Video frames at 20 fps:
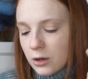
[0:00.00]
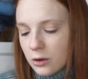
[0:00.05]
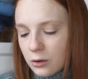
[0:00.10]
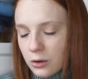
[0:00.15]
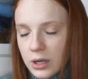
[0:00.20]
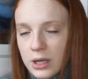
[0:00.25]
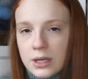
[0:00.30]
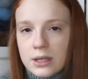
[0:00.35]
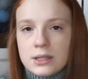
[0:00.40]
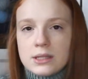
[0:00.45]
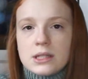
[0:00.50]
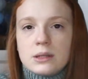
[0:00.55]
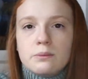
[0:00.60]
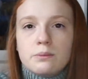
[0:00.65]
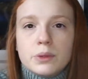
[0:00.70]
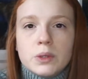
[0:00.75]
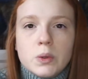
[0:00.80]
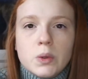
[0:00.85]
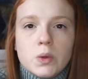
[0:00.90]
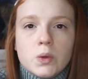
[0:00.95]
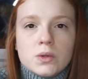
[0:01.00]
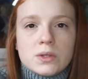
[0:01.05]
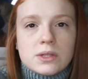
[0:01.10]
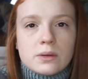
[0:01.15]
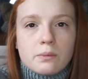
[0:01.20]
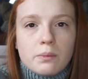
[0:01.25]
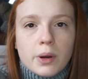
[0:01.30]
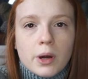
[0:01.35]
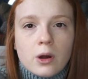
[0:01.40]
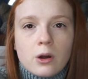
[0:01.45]
greens and blues
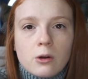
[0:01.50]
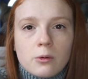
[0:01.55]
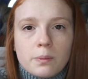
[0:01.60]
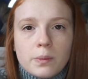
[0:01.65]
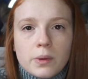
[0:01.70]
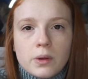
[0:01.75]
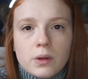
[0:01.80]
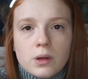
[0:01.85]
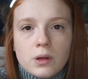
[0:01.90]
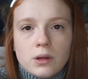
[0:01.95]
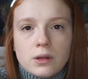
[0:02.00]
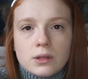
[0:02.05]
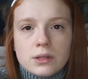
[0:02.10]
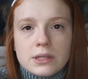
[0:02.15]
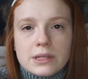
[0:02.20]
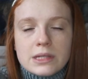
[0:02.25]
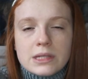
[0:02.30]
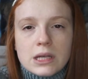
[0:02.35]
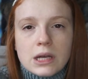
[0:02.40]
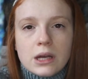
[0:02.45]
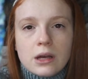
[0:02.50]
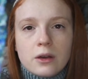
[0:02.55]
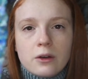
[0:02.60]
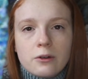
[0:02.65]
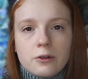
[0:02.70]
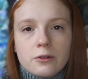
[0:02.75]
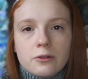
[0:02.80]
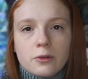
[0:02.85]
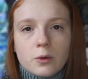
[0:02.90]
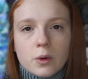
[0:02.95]
and purples
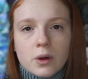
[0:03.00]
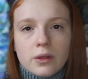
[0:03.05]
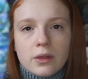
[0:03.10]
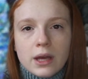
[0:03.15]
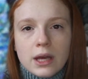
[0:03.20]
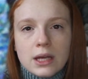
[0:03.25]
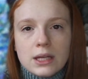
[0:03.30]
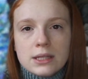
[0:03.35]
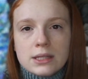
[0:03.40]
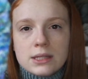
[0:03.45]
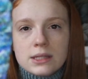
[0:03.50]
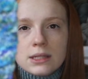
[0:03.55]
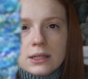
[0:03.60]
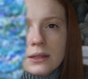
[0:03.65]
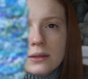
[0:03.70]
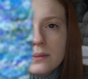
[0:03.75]
for this.